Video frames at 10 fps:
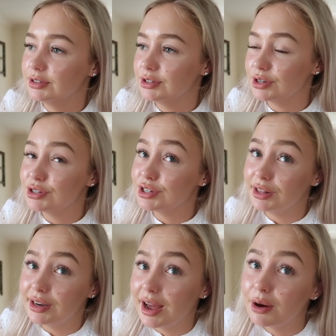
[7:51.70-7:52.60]
just
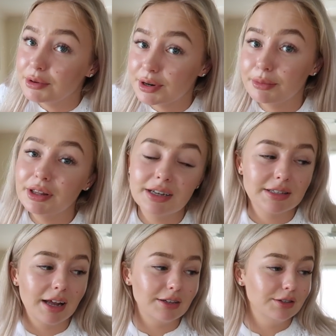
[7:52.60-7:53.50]
chilling out, which I'm really
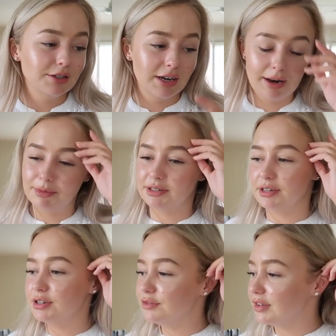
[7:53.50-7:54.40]
excited to do today because
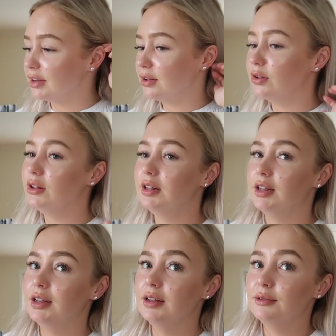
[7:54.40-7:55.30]
I just feel
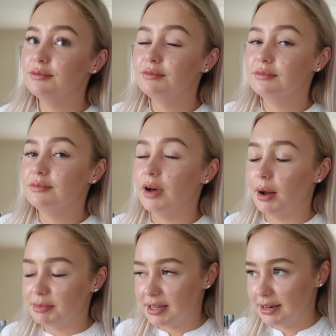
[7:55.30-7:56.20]

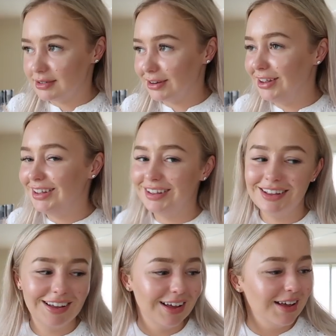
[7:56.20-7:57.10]
upset.
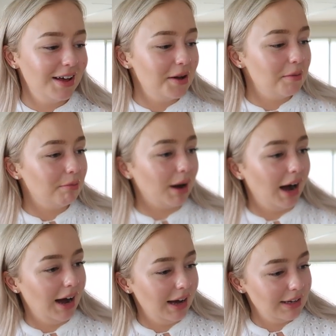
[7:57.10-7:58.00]

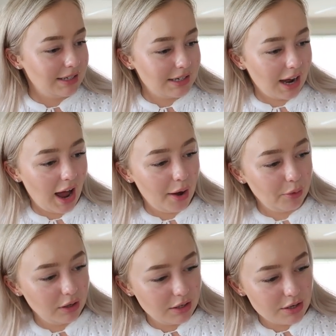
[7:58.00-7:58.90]
But I
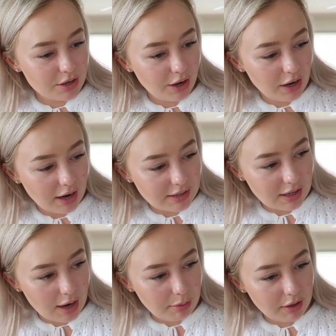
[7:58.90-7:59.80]
wanted to show you guys
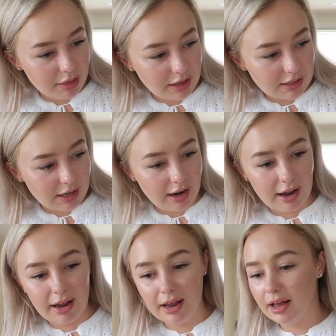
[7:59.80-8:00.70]
the couple of things that
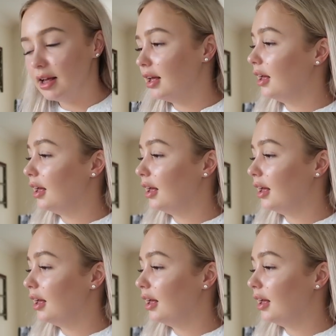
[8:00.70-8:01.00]
I'm